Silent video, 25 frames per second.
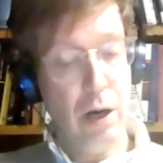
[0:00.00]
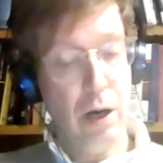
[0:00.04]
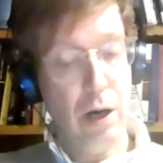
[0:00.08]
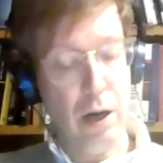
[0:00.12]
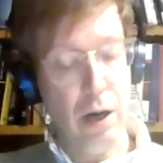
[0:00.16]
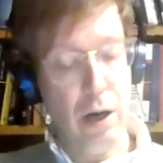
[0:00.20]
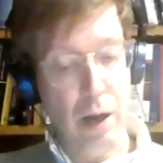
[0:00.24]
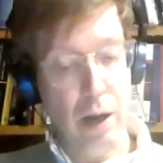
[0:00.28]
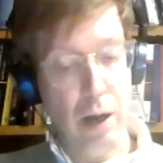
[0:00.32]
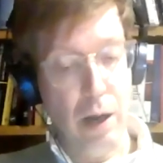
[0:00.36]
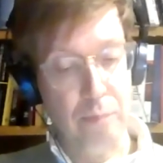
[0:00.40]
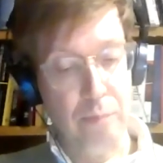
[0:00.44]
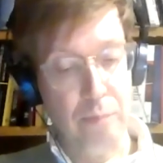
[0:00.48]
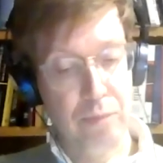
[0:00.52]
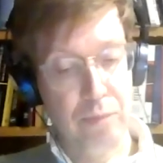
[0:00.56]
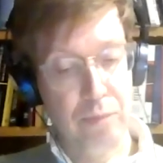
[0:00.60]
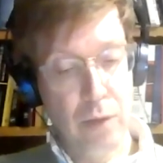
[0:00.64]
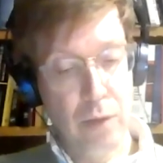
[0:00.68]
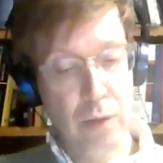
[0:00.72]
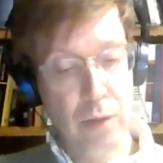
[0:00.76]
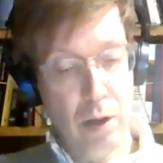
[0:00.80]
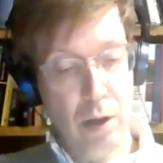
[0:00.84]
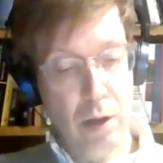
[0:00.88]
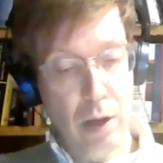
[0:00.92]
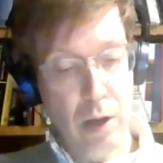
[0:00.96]
Um,
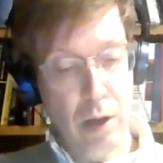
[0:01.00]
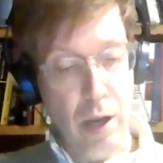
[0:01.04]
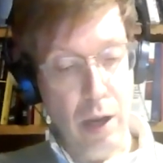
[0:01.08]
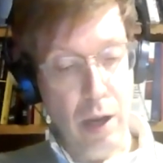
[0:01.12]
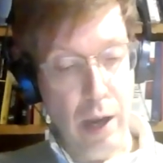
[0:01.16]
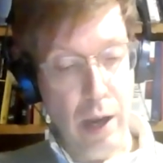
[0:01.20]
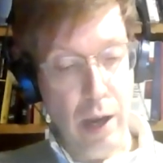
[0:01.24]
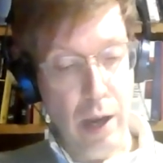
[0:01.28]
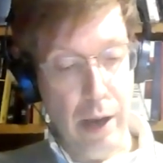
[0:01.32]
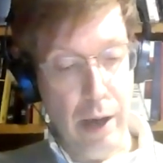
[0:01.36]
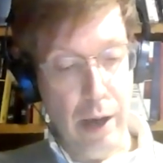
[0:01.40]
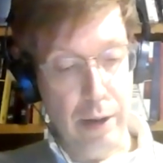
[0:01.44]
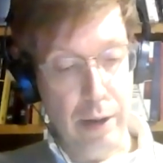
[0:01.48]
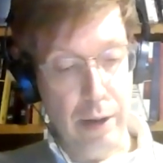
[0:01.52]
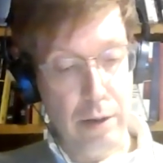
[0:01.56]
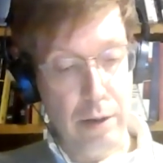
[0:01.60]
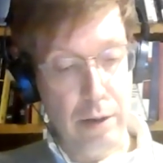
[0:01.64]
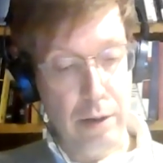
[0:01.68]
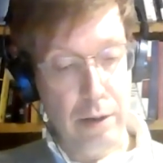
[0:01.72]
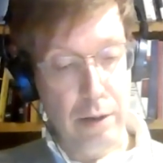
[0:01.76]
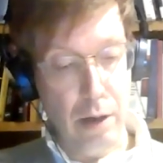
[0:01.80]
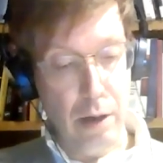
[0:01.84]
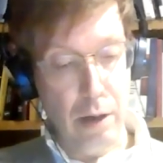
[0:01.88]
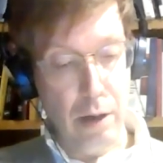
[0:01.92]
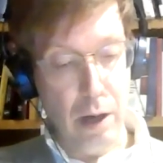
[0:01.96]
and
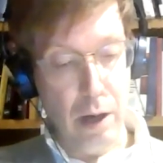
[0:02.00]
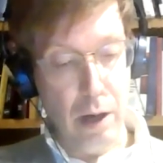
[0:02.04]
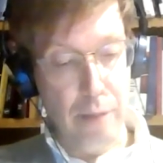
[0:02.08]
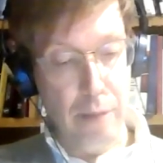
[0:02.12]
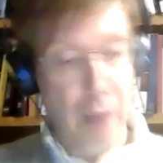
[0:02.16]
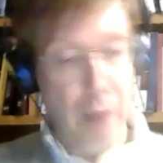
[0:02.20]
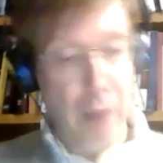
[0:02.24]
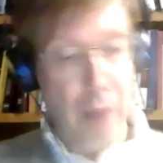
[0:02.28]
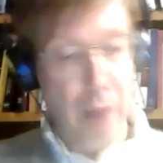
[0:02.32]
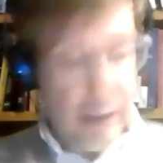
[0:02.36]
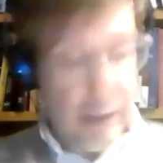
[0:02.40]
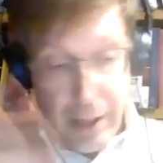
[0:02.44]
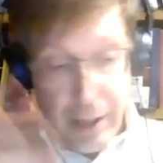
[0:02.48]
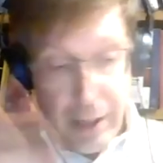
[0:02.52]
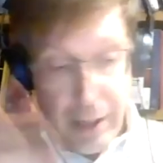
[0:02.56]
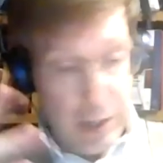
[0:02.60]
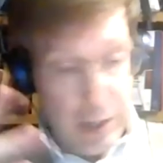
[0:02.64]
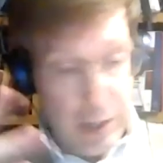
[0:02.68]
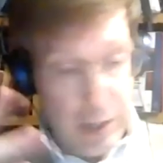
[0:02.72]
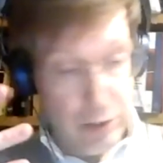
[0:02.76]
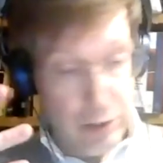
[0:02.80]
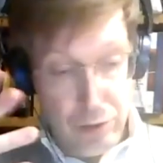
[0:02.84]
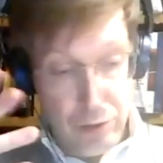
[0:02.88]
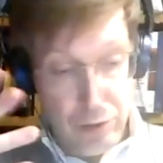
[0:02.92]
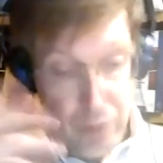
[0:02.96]
uh, I think
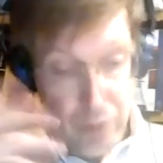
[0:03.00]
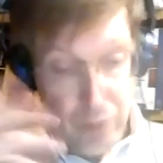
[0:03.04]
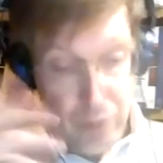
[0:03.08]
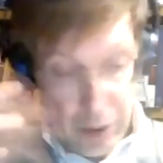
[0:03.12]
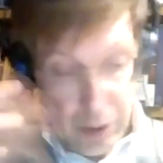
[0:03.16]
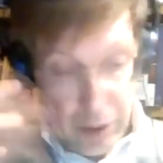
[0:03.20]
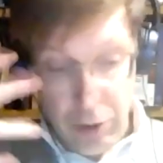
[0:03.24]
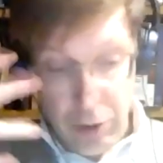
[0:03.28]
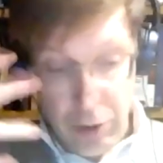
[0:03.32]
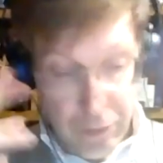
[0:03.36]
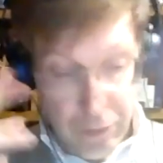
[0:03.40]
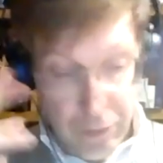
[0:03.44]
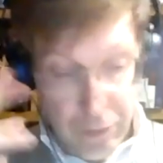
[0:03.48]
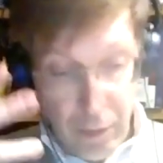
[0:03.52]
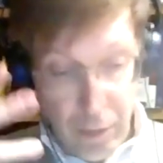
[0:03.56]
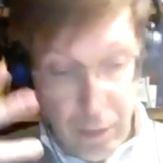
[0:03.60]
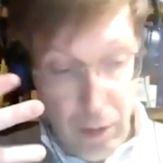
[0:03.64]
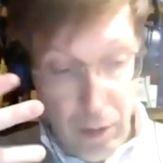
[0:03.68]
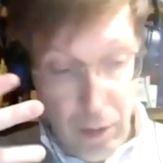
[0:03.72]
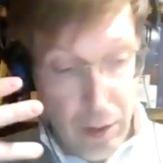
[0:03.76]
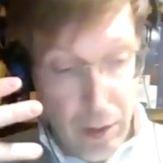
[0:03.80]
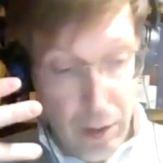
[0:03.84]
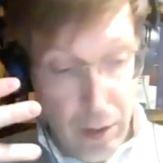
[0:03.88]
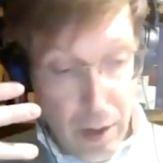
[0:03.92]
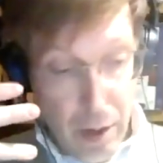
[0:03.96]
it's really
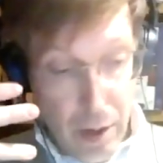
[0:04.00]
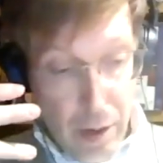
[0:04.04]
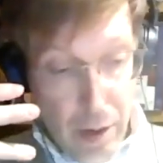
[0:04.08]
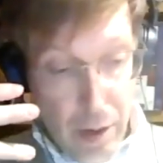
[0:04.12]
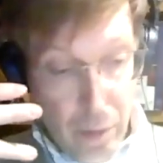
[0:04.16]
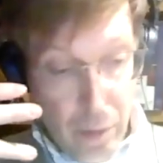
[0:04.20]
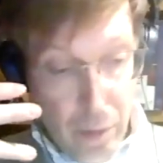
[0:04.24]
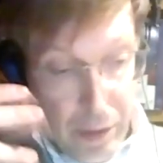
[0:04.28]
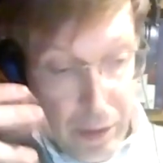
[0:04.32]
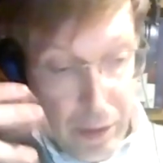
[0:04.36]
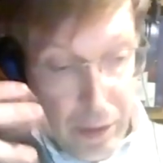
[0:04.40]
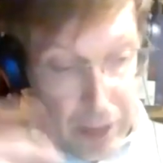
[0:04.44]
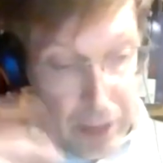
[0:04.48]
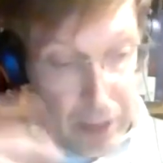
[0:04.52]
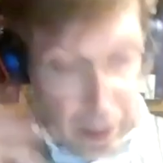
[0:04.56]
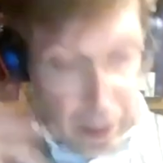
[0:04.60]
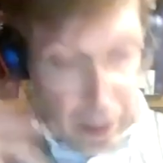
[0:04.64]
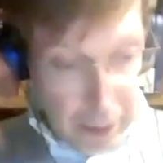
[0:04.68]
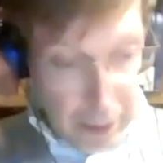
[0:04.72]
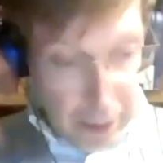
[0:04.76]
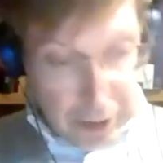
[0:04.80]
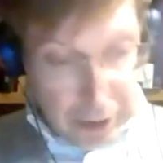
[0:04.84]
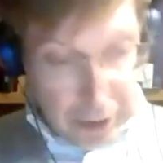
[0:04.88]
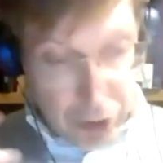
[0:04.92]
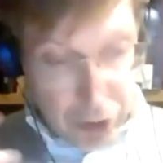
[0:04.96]
useful when thinking
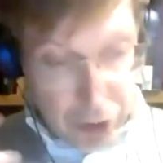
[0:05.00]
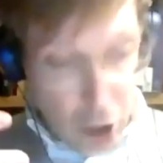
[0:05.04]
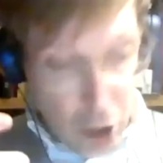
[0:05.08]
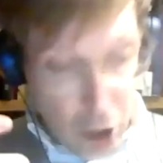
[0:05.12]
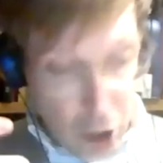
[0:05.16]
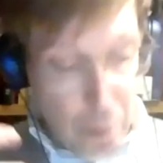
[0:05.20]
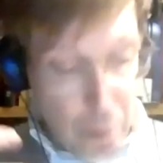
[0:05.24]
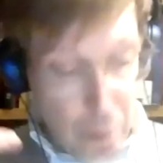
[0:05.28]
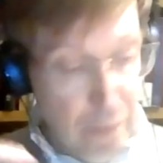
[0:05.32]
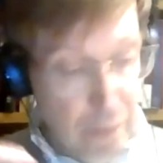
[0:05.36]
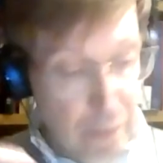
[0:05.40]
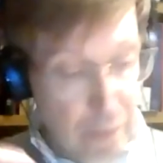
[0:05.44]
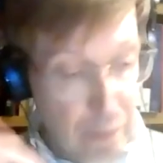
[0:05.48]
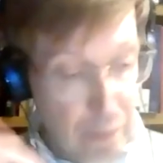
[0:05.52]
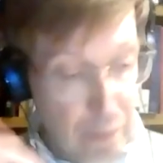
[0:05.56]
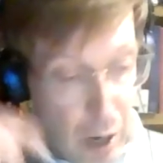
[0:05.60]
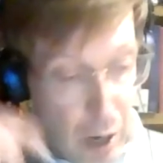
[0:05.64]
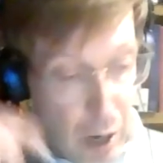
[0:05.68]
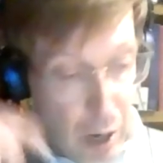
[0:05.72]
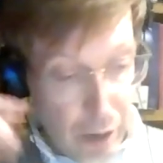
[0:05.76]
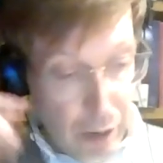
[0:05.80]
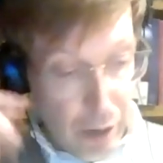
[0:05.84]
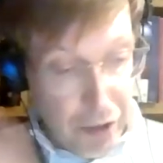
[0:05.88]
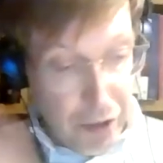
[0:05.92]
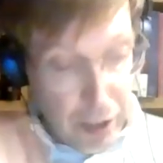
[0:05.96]
about the scope of a
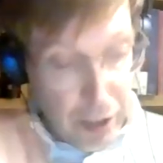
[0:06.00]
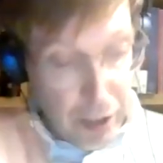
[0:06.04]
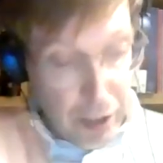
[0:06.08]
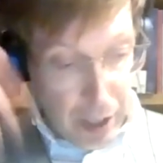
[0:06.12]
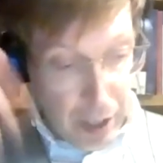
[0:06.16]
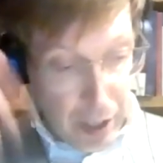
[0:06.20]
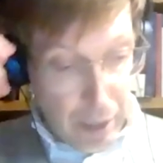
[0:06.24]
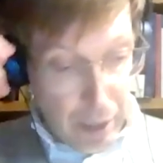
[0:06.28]
model to think